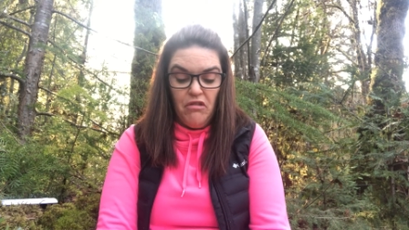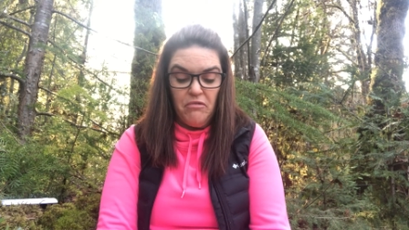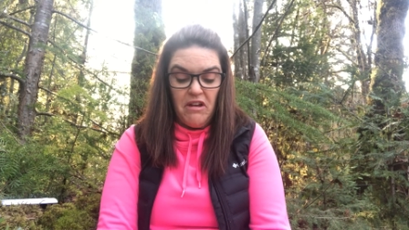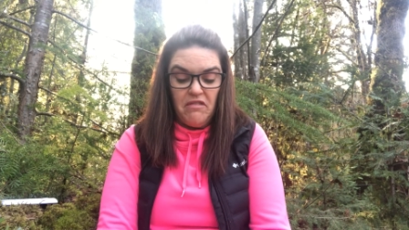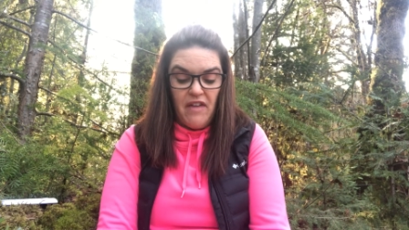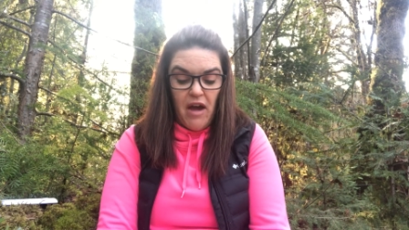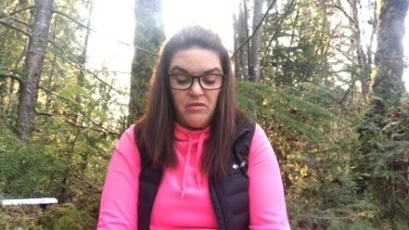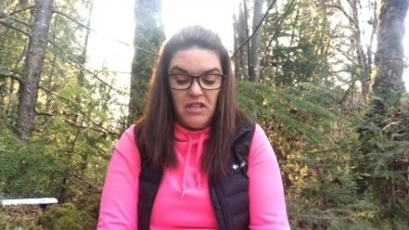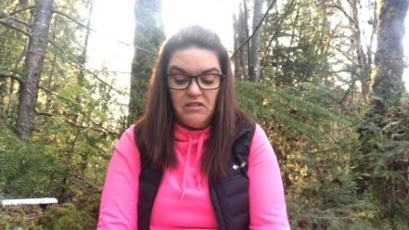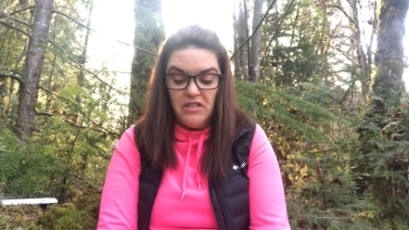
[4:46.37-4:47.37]

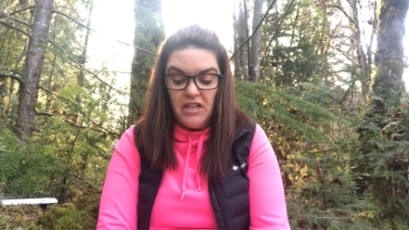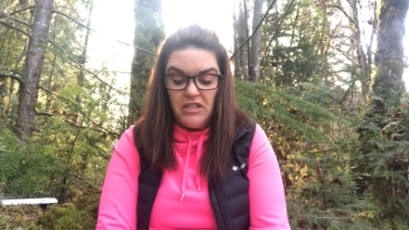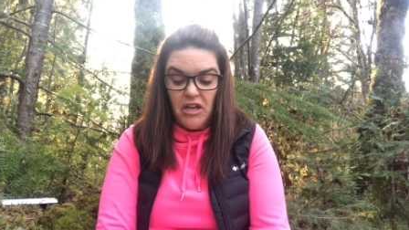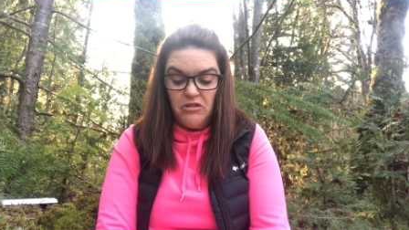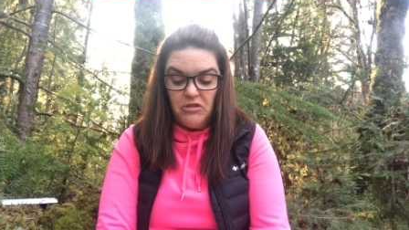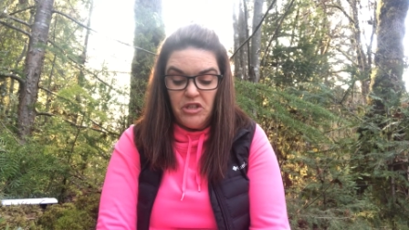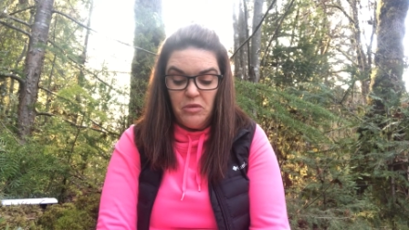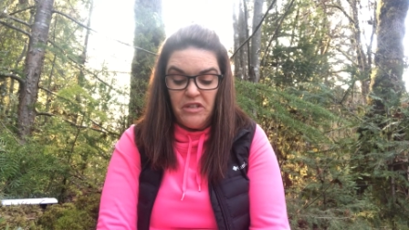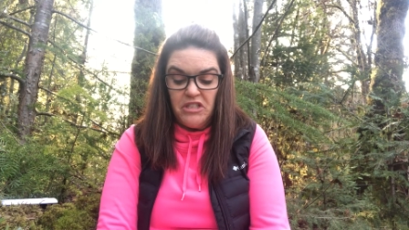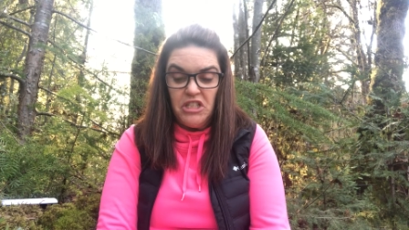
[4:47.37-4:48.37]

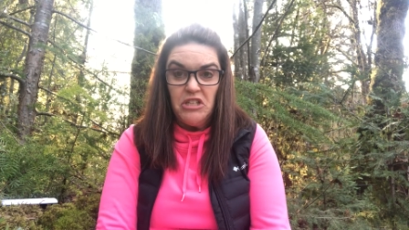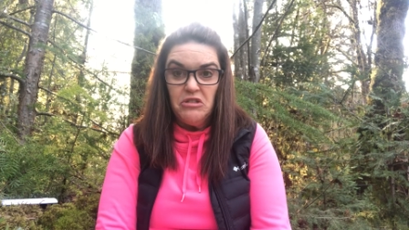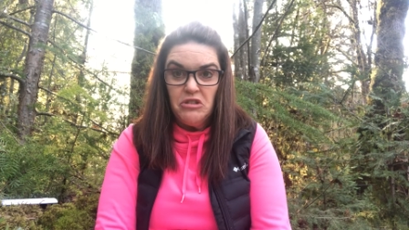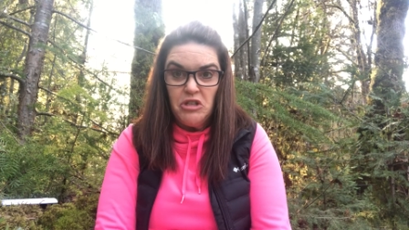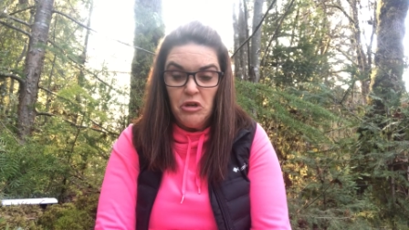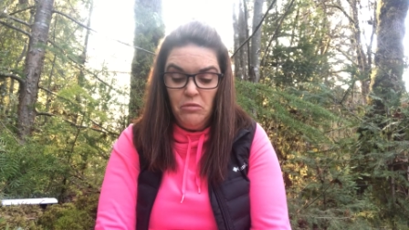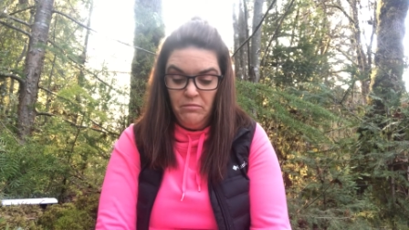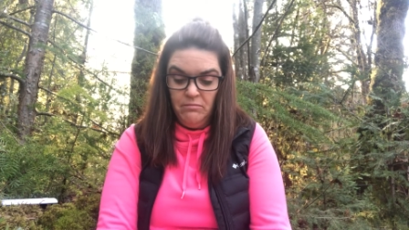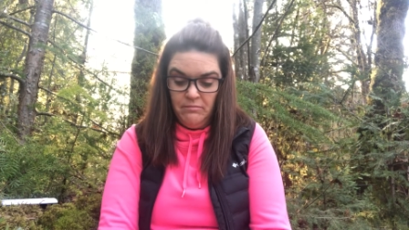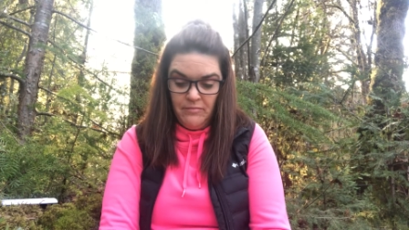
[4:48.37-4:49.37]
3,622,
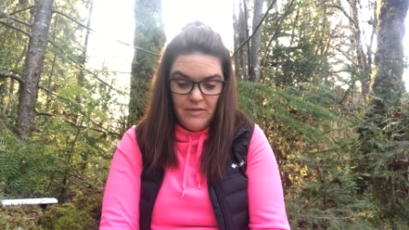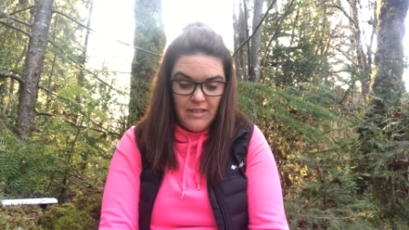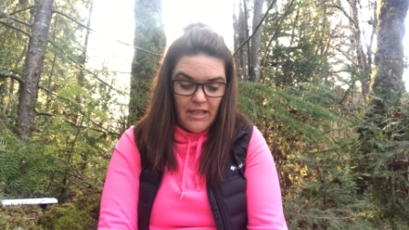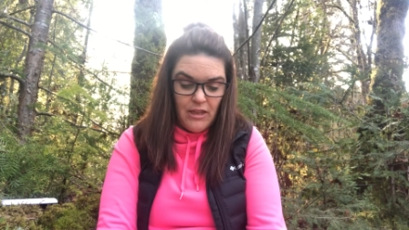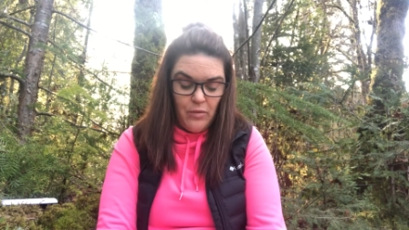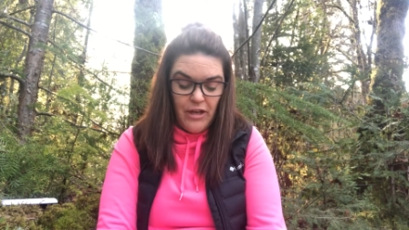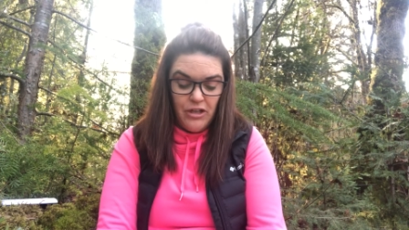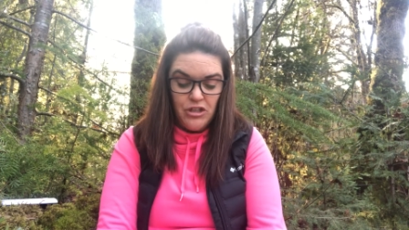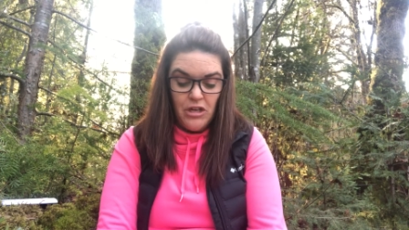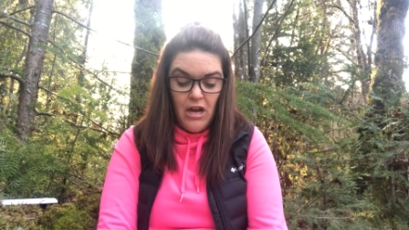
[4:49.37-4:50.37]
said the
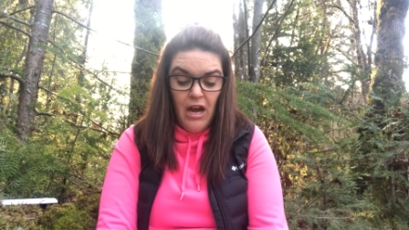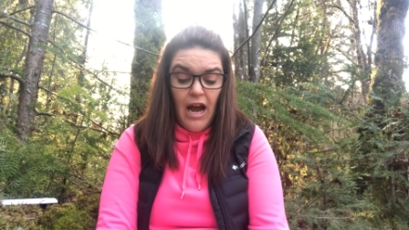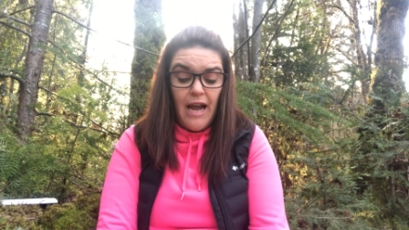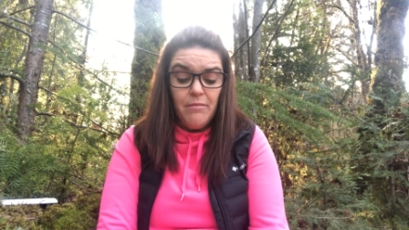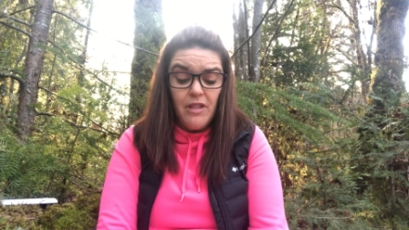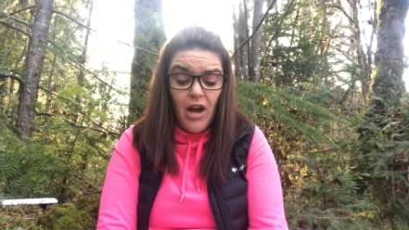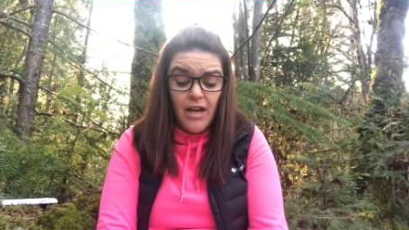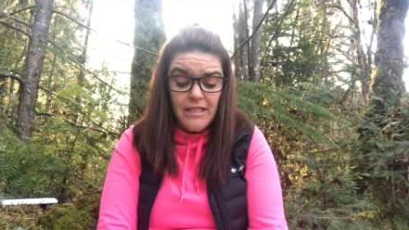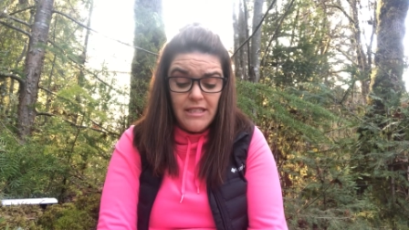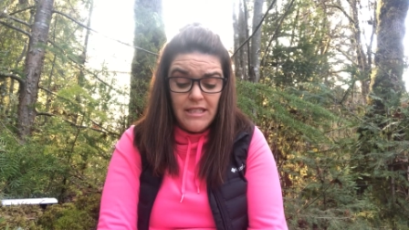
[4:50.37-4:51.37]
witch. I'm
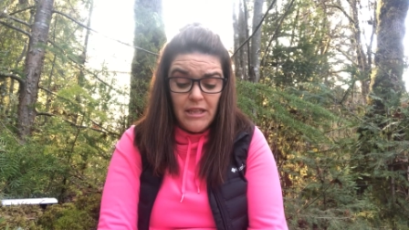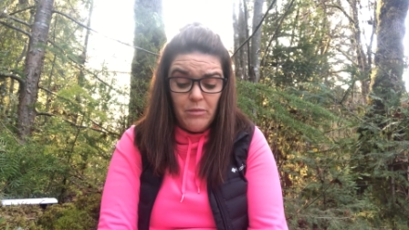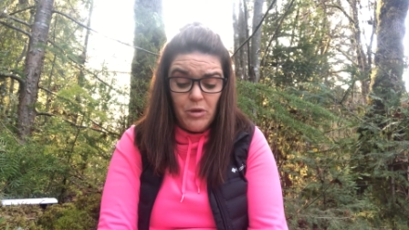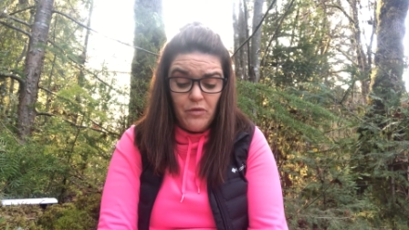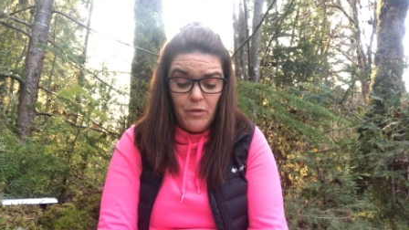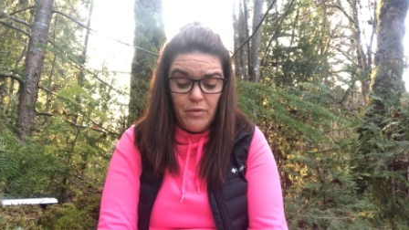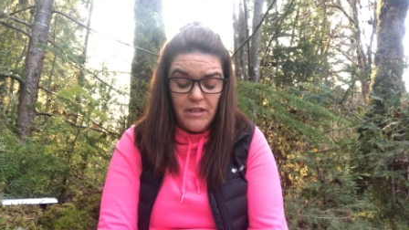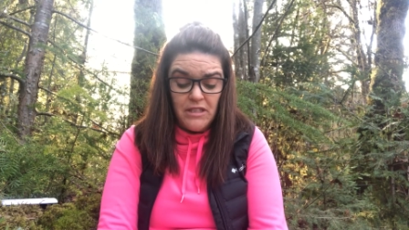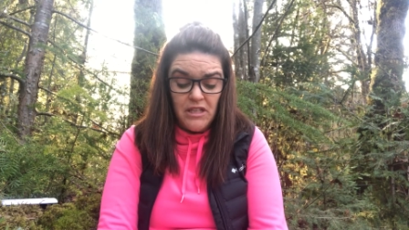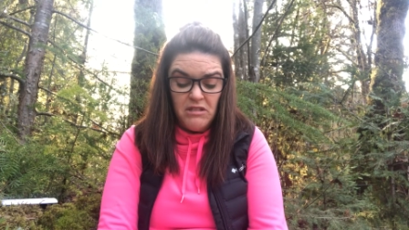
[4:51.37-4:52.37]
lost, said the beautiful
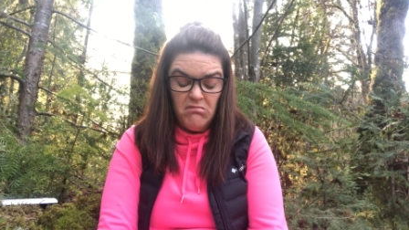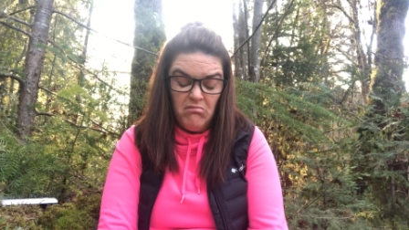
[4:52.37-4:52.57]
princess.